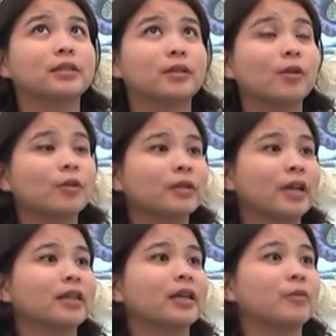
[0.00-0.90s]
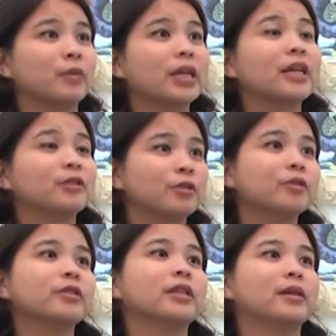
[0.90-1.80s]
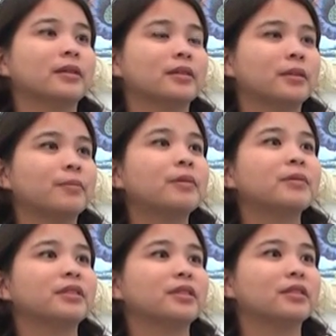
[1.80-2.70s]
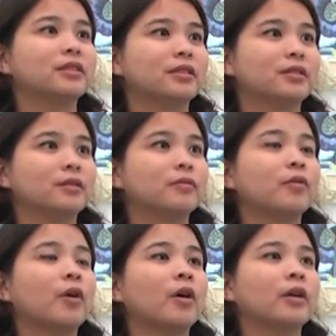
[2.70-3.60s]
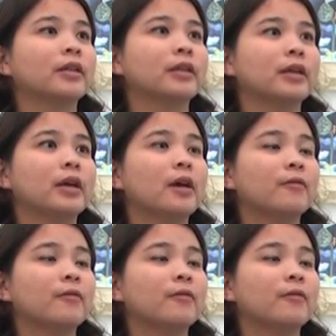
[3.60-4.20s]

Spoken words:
told that we can use the premises for